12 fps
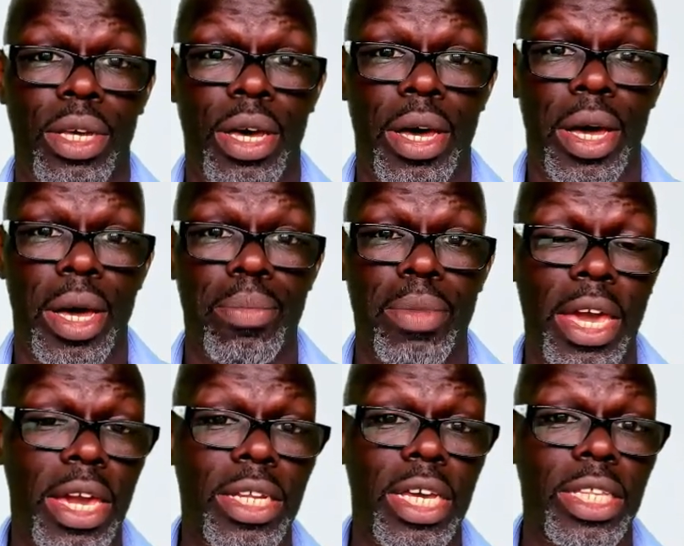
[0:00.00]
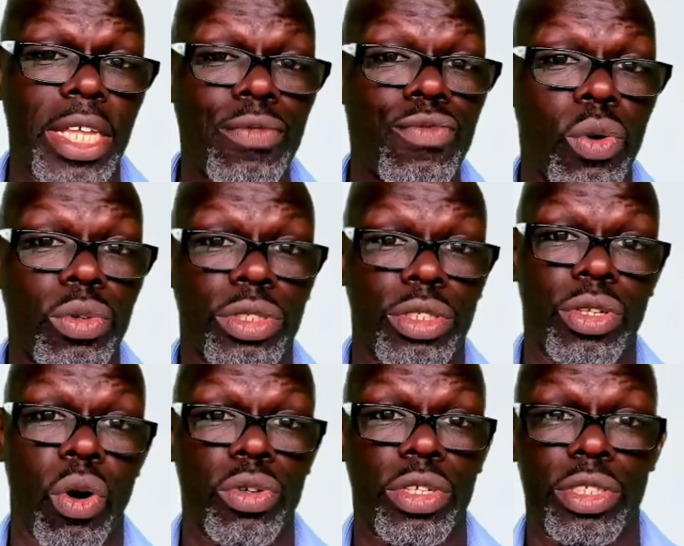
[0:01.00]
A&E then wrote to the
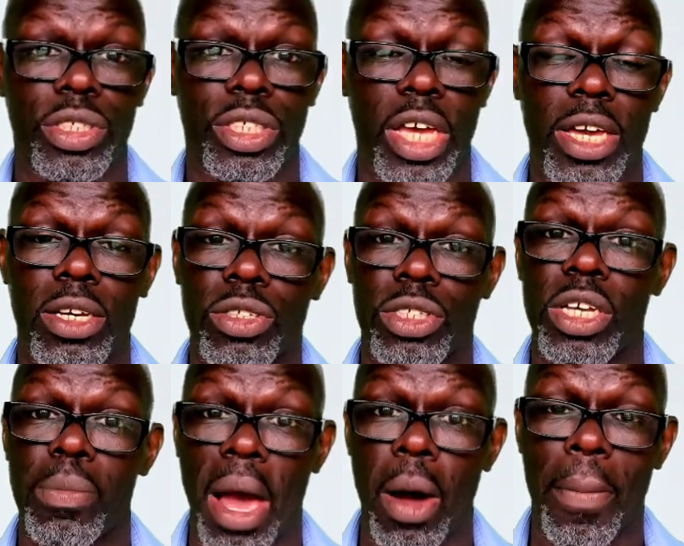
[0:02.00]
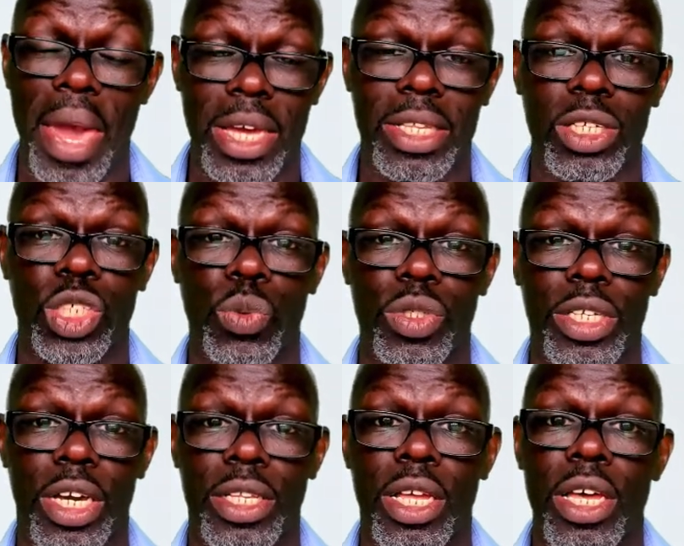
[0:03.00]
doctor to say, because of the amount of pain that she was
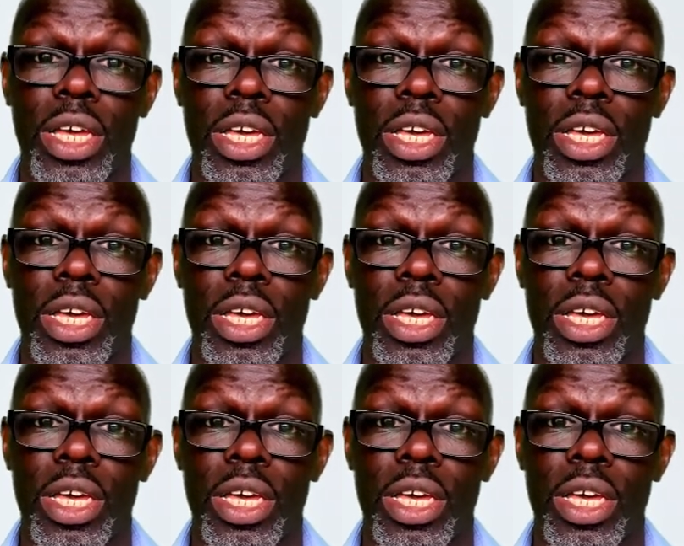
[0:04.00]
in,